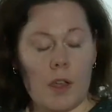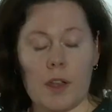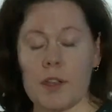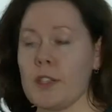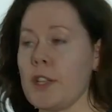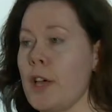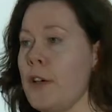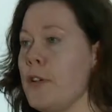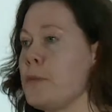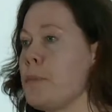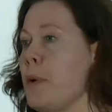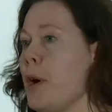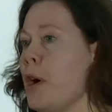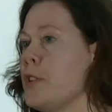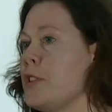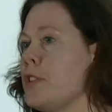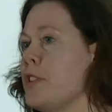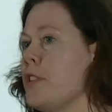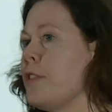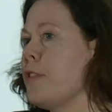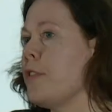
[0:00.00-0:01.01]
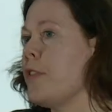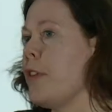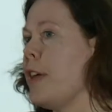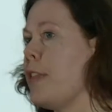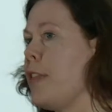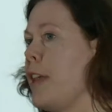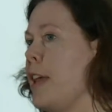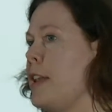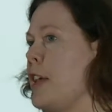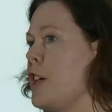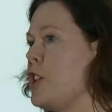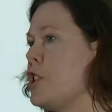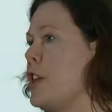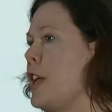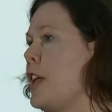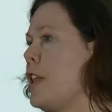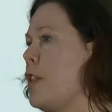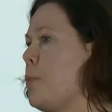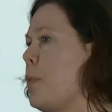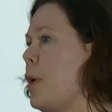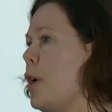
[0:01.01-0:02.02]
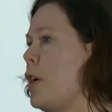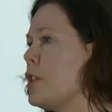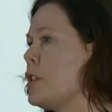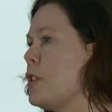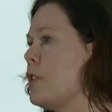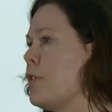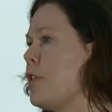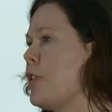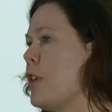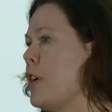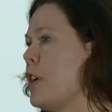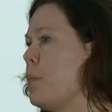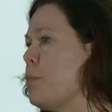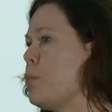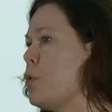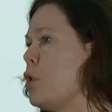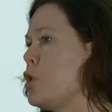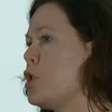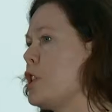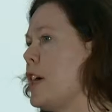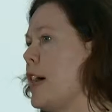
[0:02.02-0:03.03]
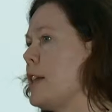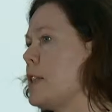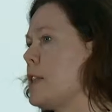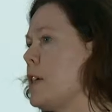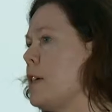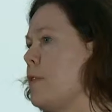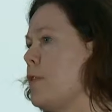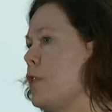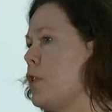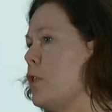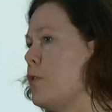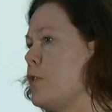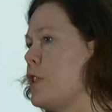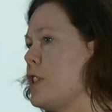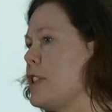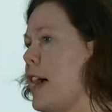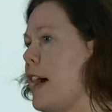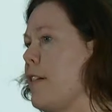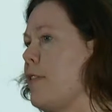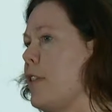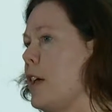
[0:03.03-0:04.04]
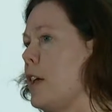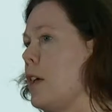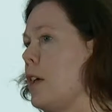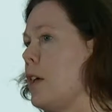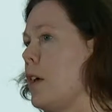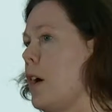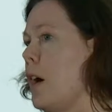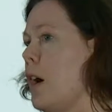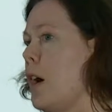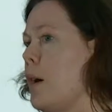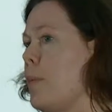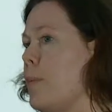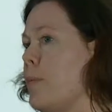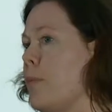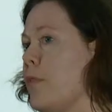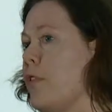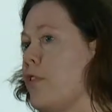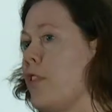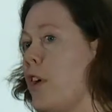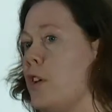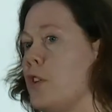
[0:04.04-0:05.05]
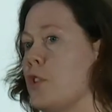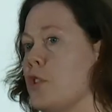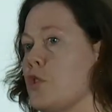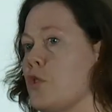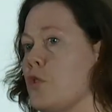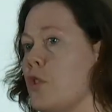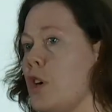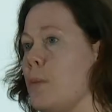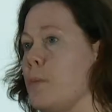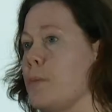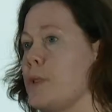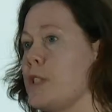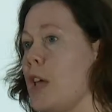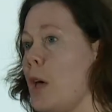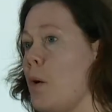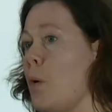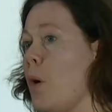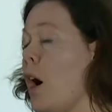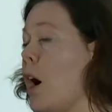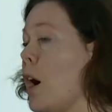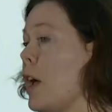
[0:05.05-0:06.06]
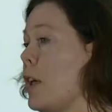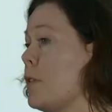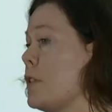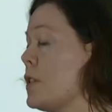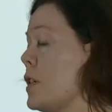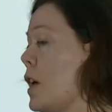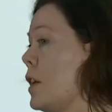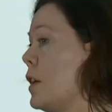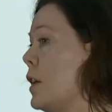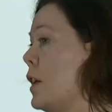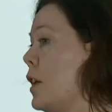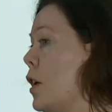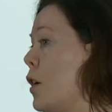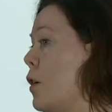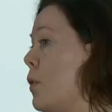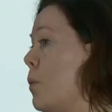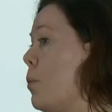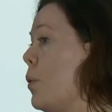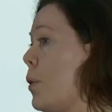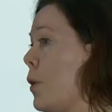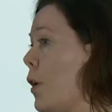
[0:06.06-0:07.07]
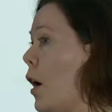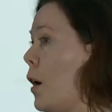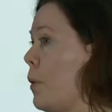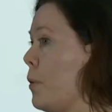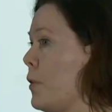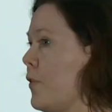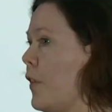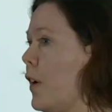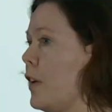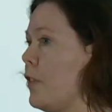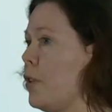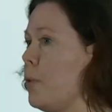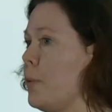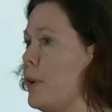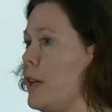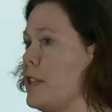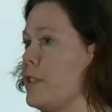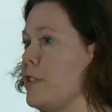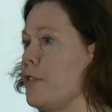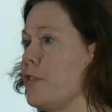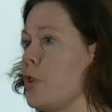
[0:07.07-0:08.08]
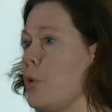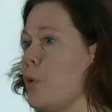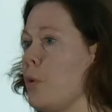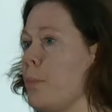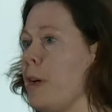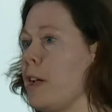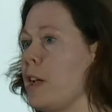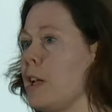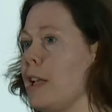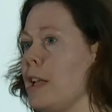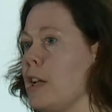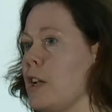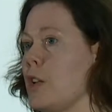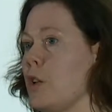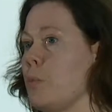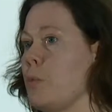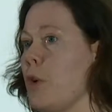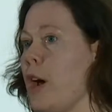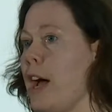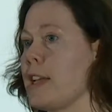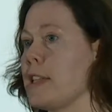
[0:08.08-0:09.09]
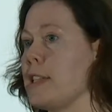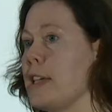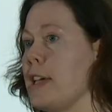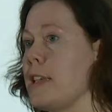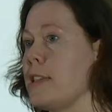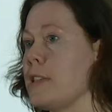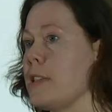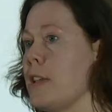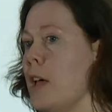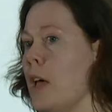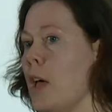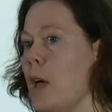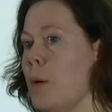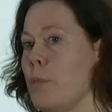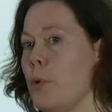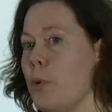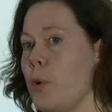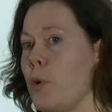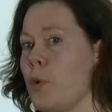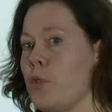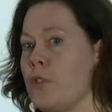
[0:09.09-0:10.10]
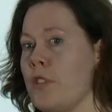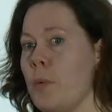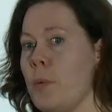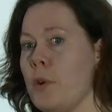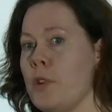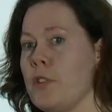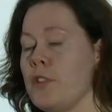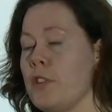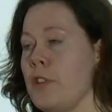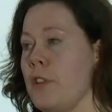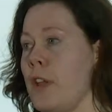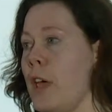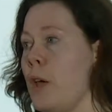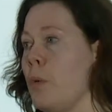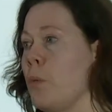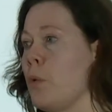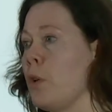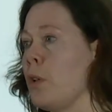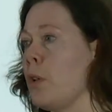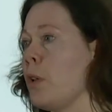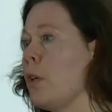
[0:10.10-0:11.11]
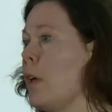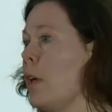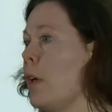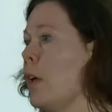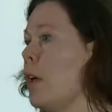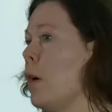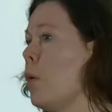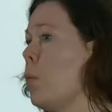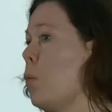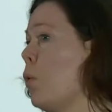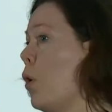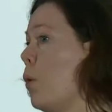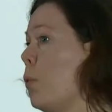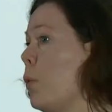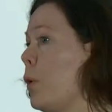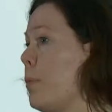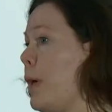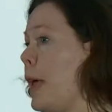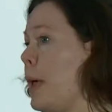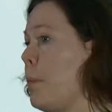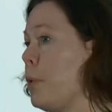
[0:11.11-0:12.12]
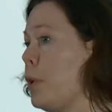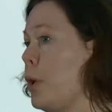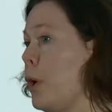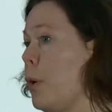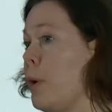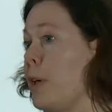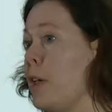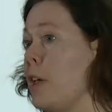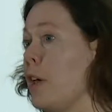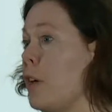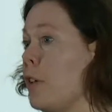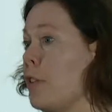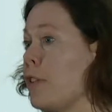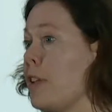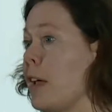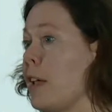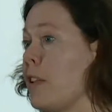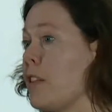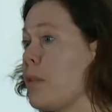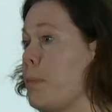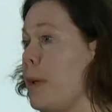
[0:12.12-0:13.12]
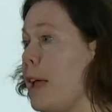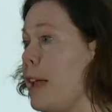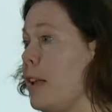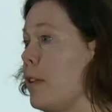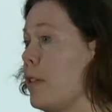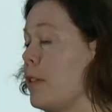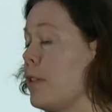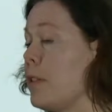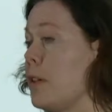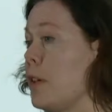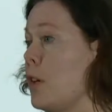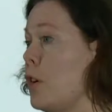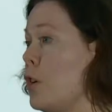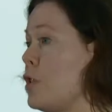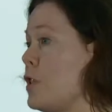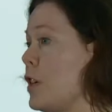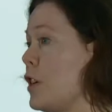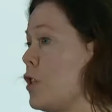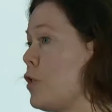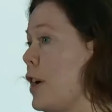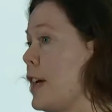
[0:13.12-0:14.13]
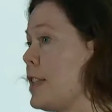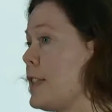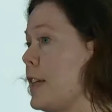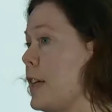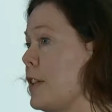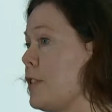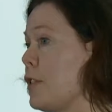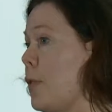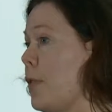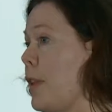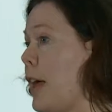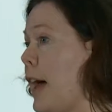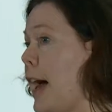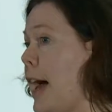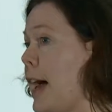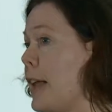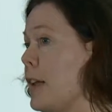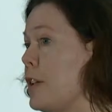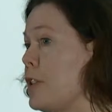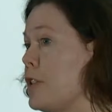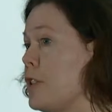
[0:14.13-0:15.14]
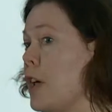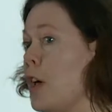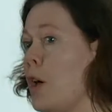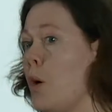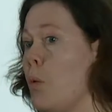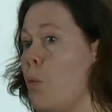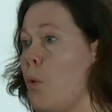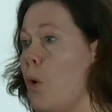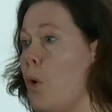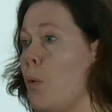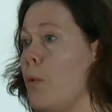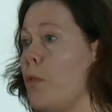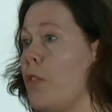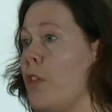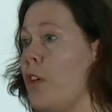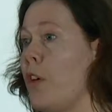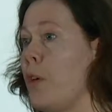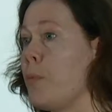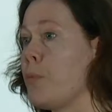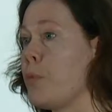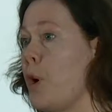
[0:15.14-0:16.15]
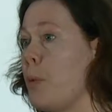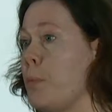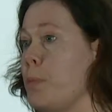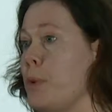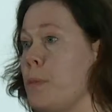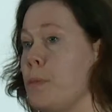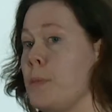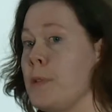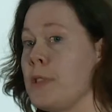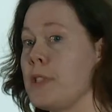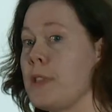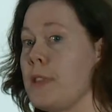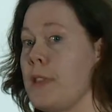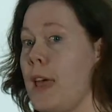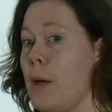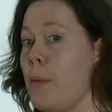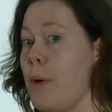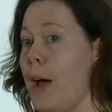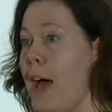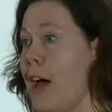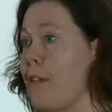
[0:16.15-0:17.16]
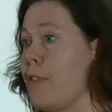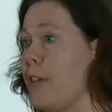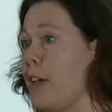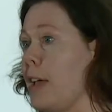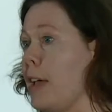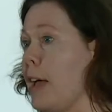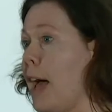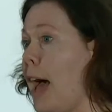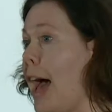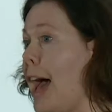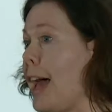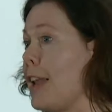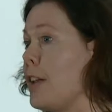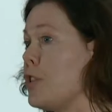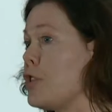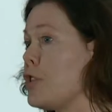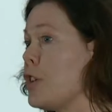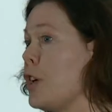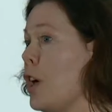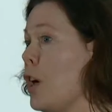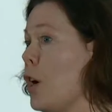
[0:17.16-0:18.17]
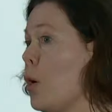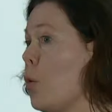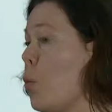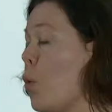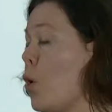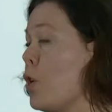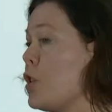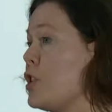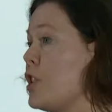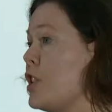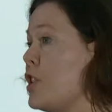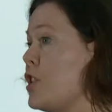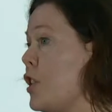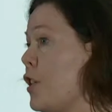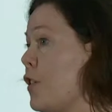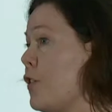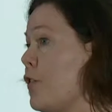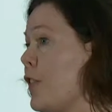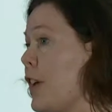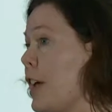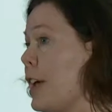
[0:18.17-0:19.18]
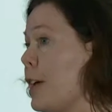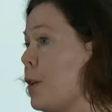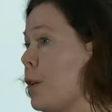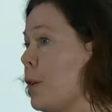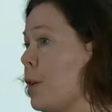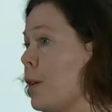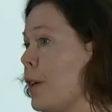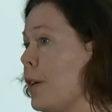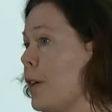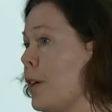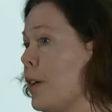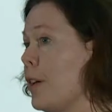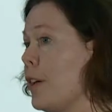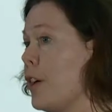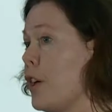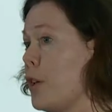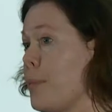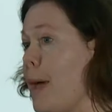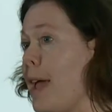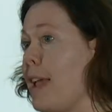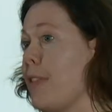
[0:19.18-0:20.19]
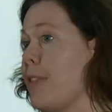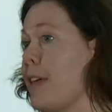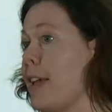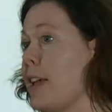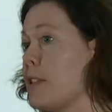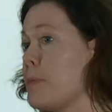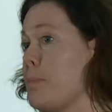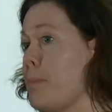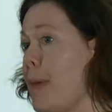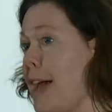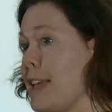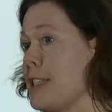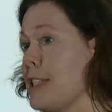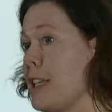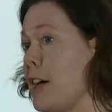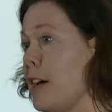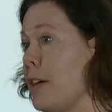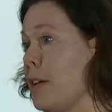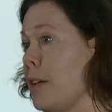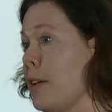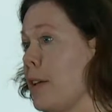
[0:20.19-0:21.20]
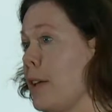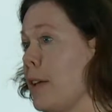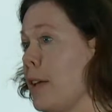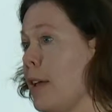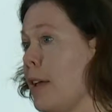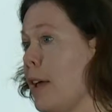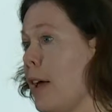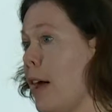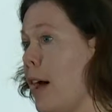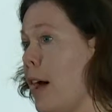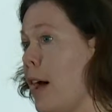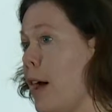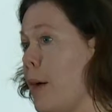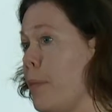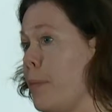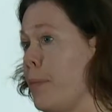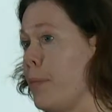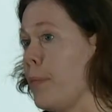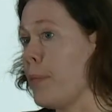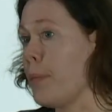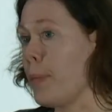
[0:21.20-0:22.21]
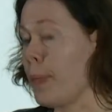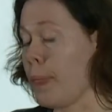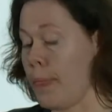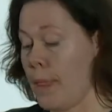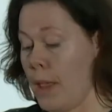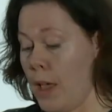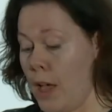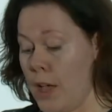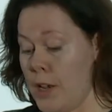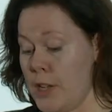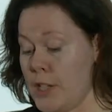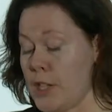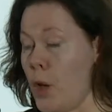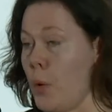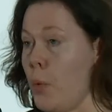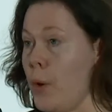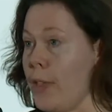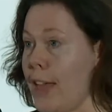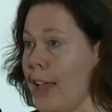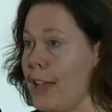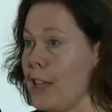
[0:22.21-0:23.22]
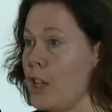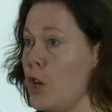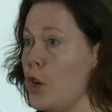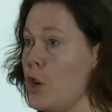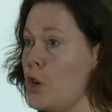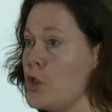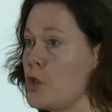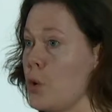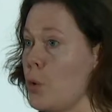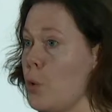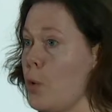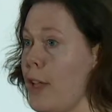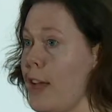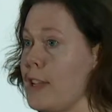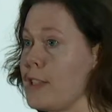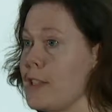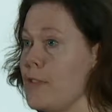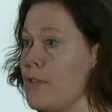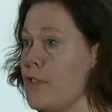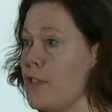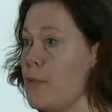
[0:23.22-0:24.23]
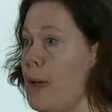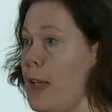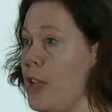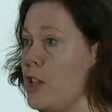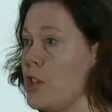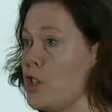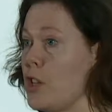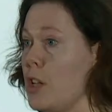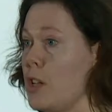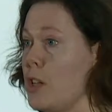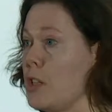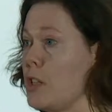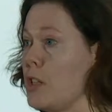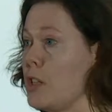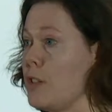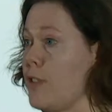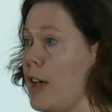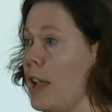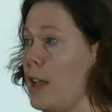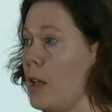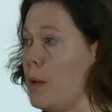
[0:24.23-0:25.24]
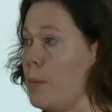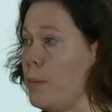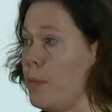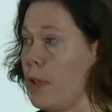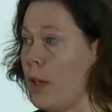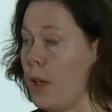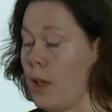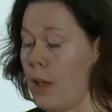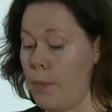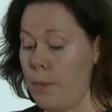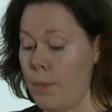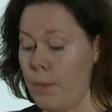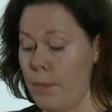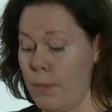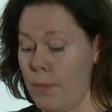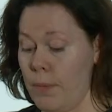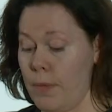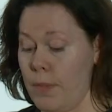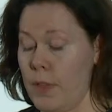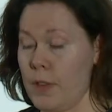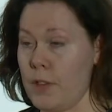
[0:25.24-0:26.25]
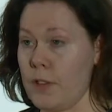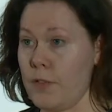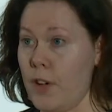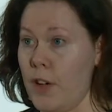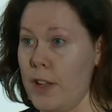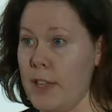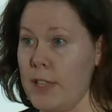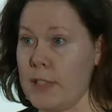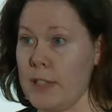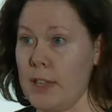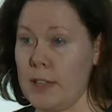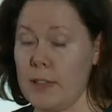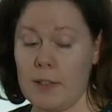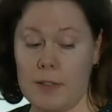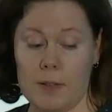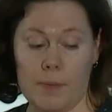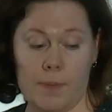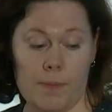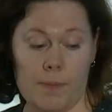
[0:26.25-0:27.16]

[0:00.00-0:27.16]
So as initially part of the project involved us having focus groups. So I certainly knew what I was finding really difficult with my clinical practice, but we also wanted to know, well, what were people who are using splints, using dressings on the hands, what were the problems they were having, and what did you feel could make things better? And so we then used all that information to develop the devices.